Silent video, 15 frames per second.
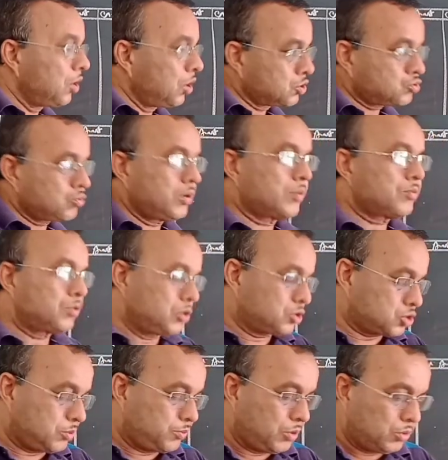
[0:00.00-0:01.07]
also you have to
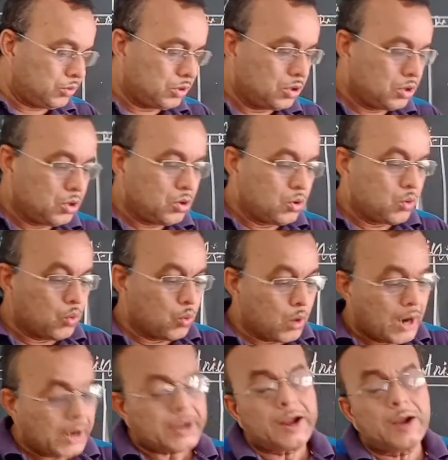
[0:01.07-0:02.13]
distribute.
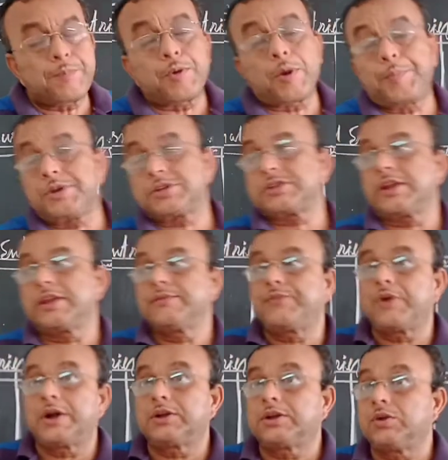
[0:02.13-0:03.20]
Worker profit sharing
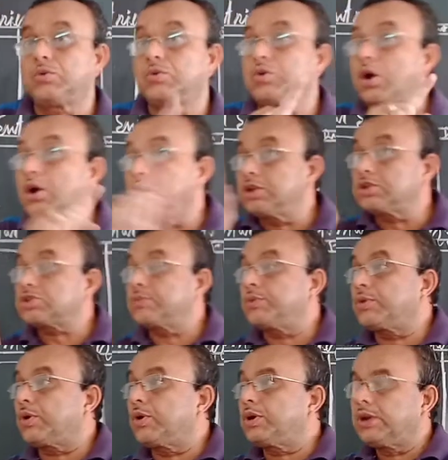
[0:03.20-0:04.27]
fund, you don't
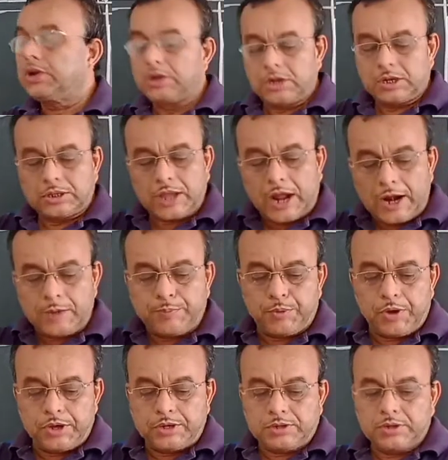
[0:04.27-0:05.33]
distribute it. Third
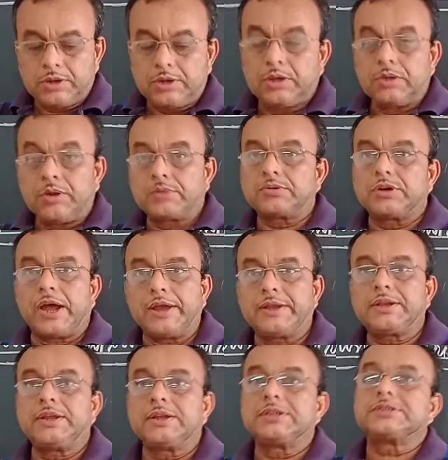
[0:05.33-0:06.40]
point, you have to write,
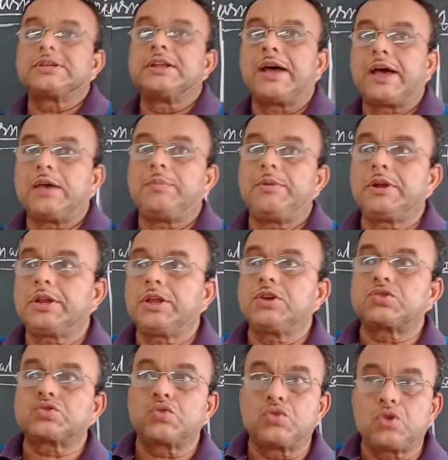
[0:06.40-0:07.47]
it is a liability,
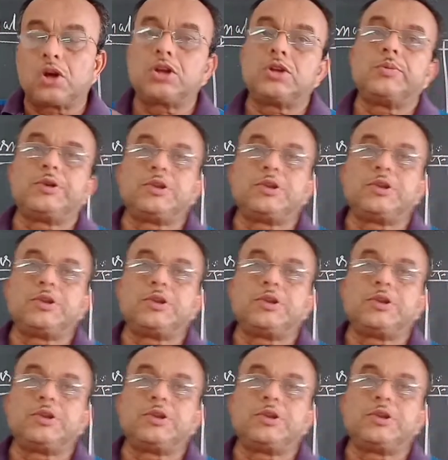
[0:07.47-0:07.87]
it should not be